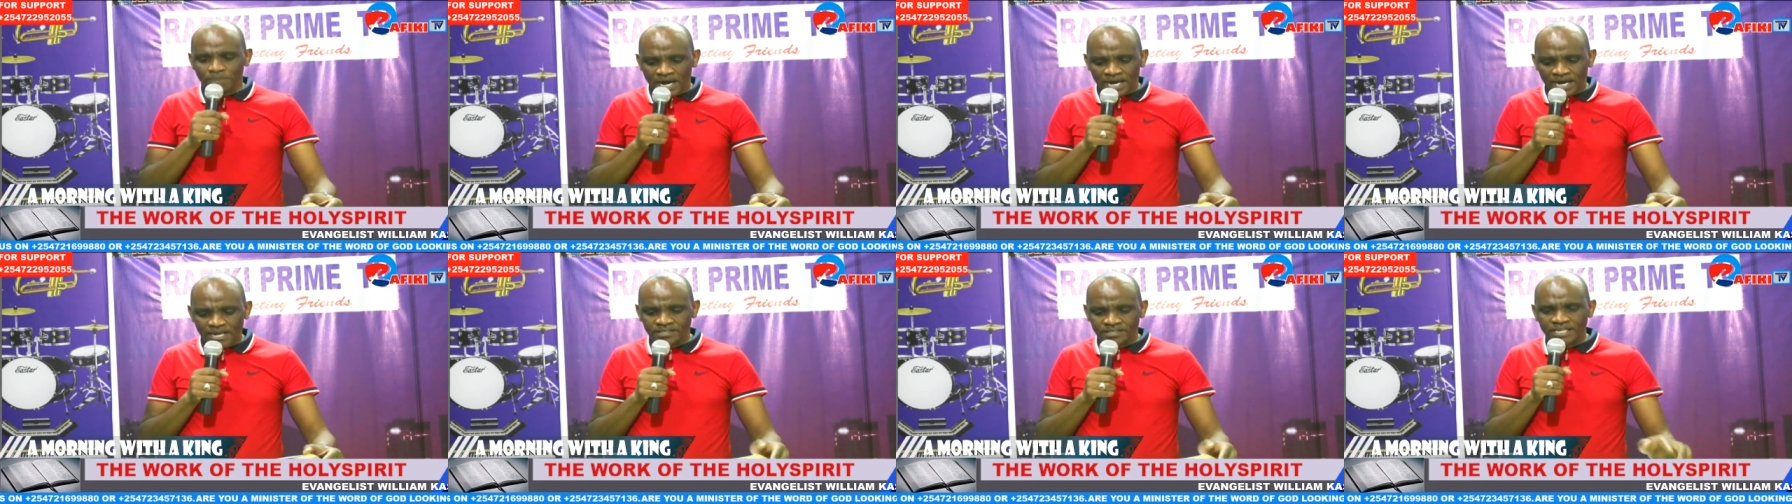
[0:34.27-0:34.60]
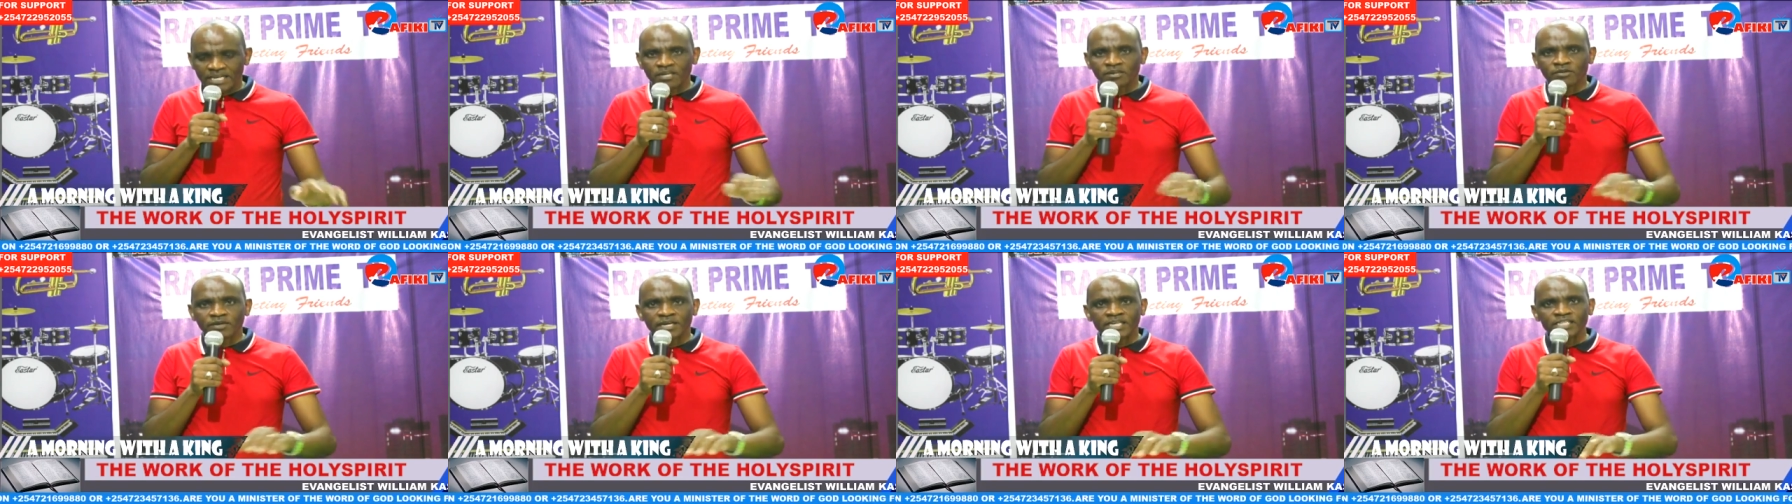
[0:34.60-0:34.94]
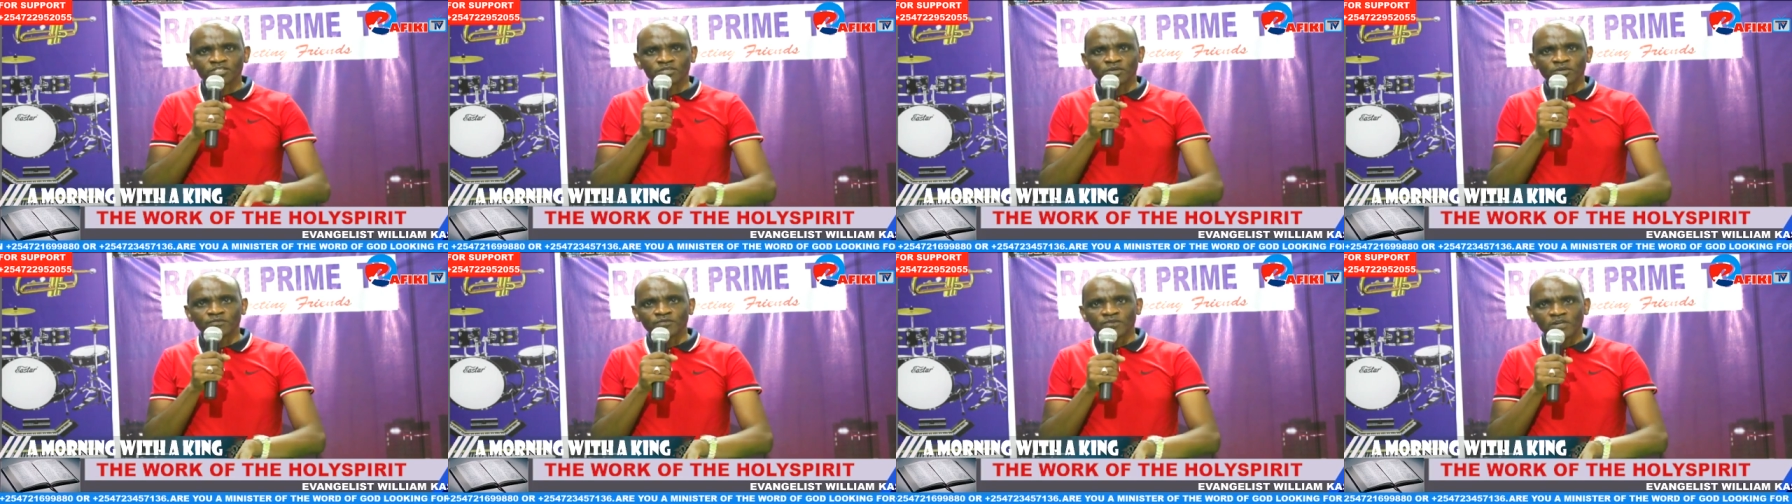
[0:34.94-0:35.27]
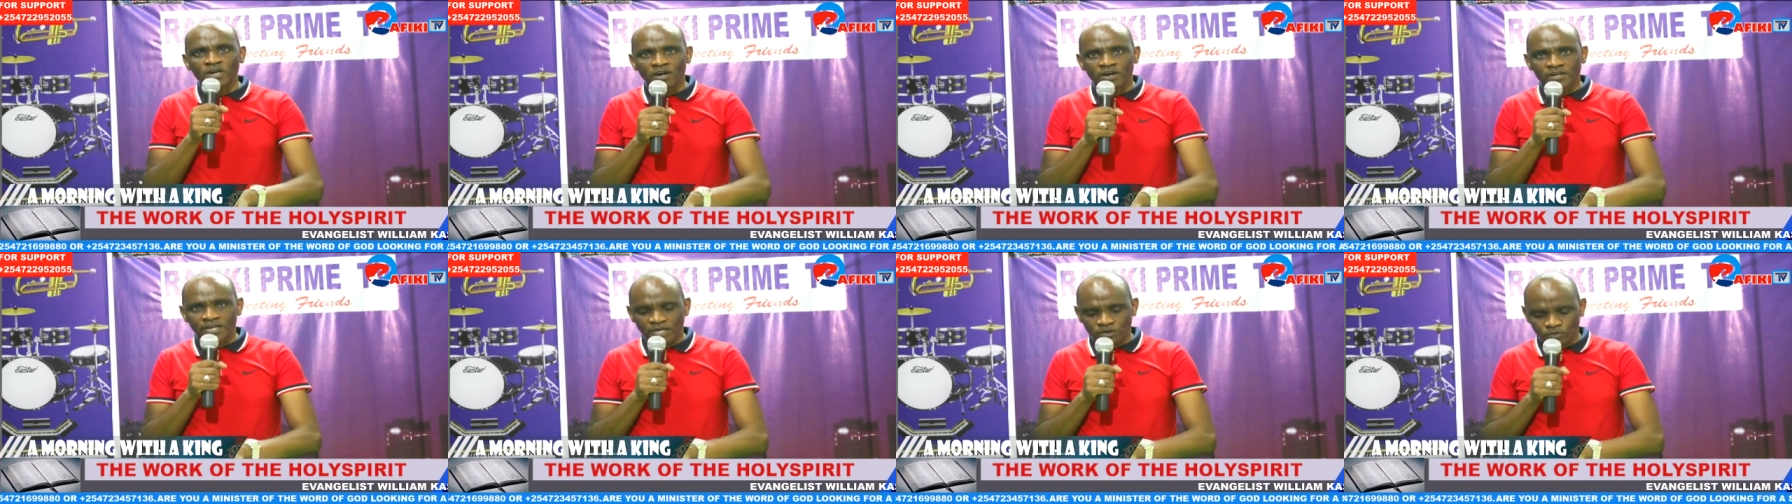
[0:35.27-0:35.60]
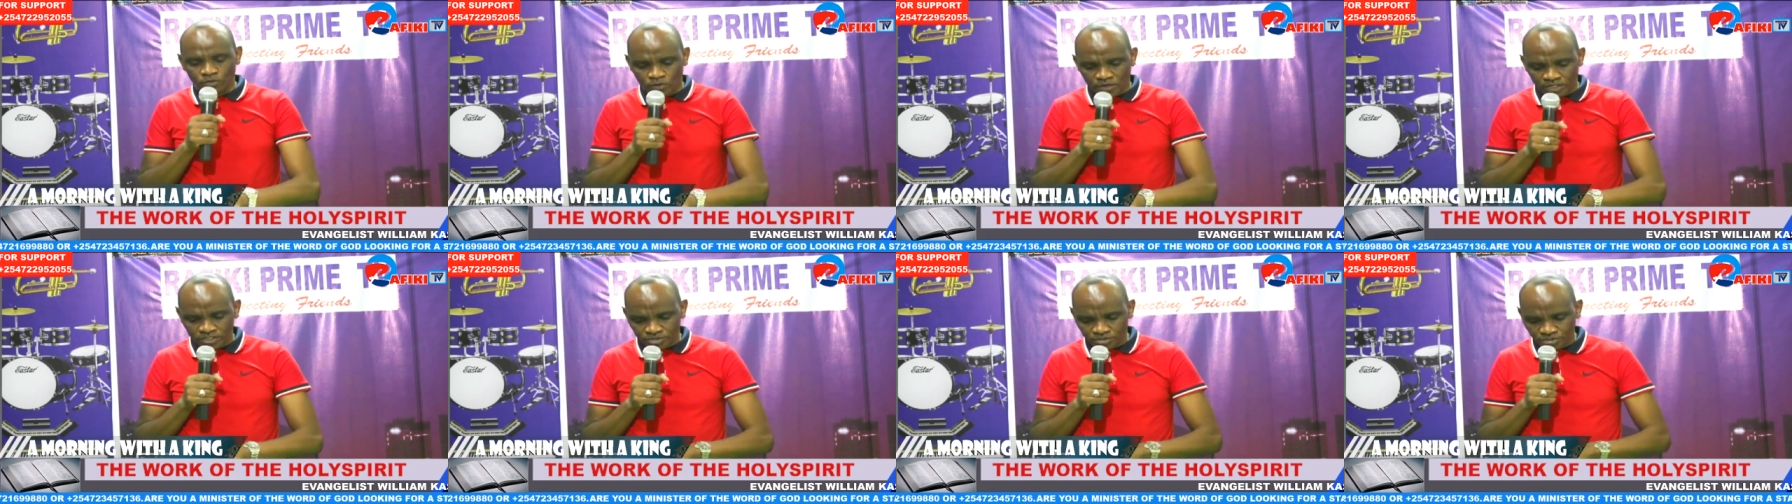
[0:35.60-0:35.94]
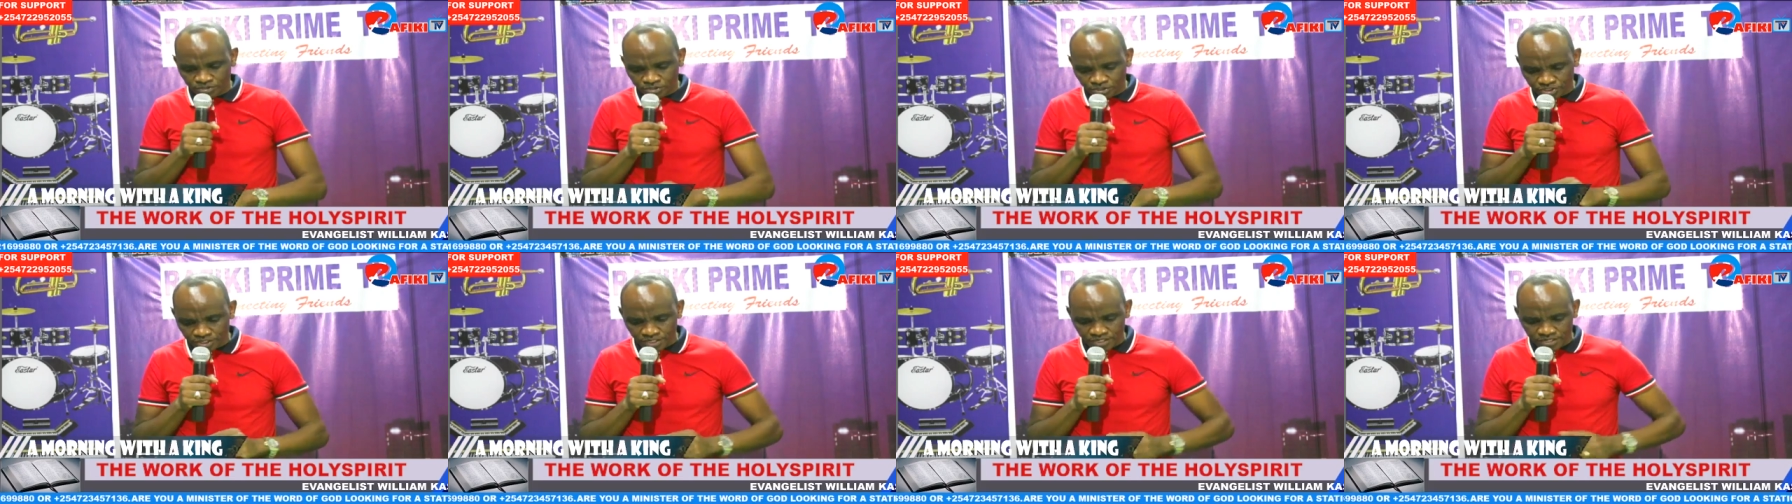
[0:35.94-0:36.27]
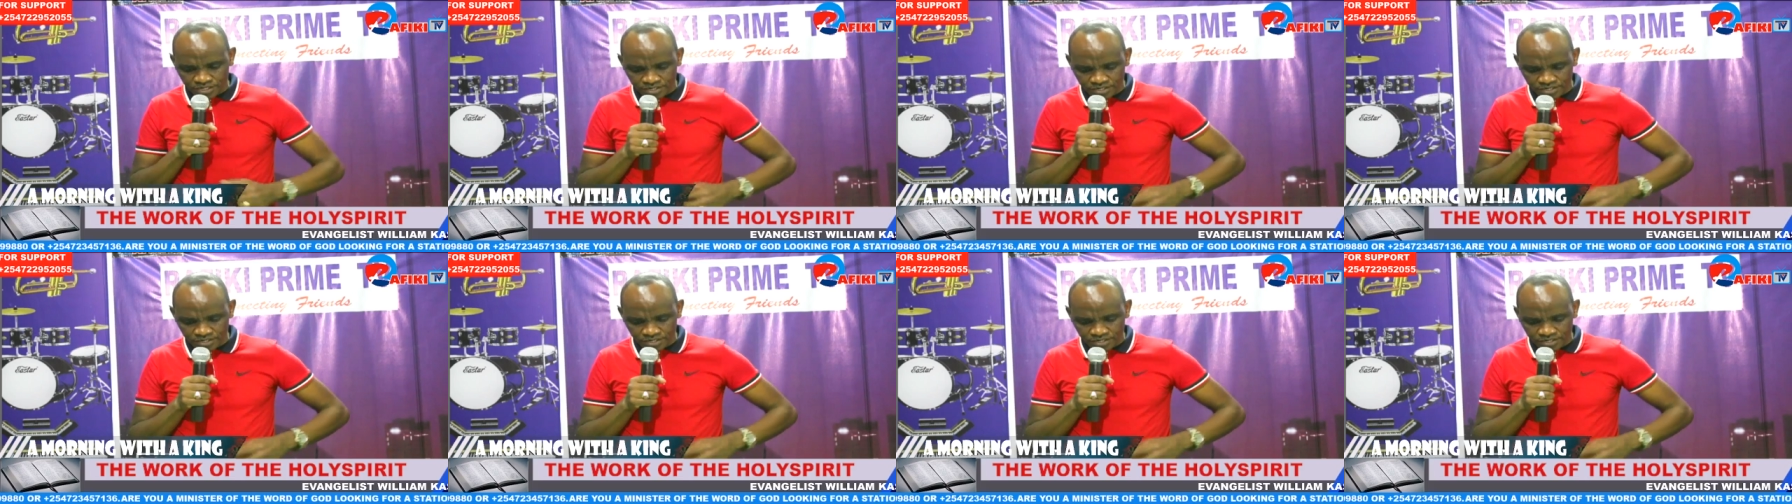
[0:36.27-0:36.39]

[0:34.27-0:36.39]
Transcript: the grace of God, I want to share